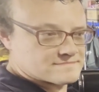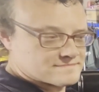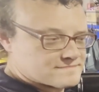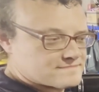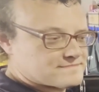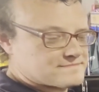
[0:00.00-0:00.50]

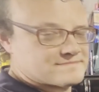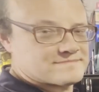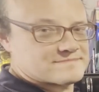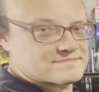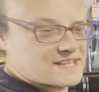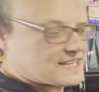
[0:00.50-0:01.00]

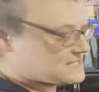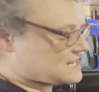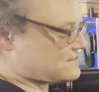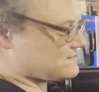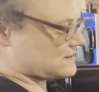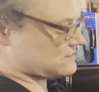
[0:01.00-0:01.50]
He's gonna
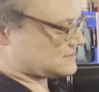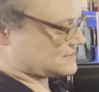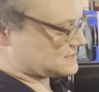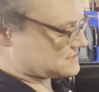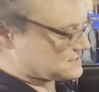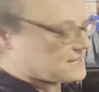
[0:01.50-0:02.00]
have fun with
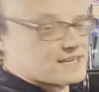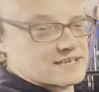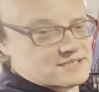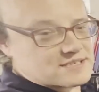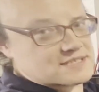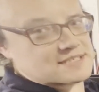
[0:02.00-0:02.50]
this,
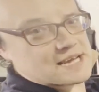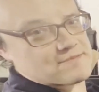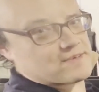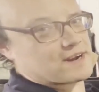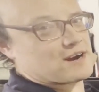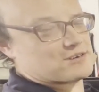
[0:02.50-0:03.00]
just in time
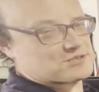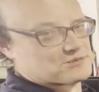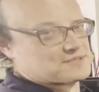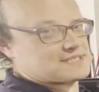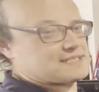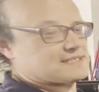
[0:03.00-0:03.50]
for car show
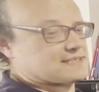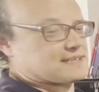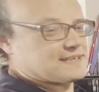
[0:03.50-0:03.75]
season.